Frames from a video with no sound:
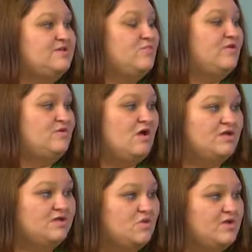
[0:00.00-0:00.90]
and when they're
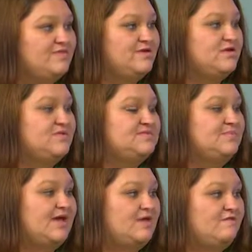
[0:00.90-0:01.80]
not going, they're doing
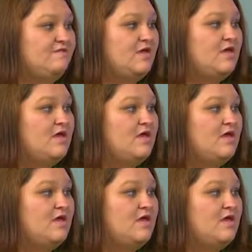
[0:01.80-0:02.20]
some kind of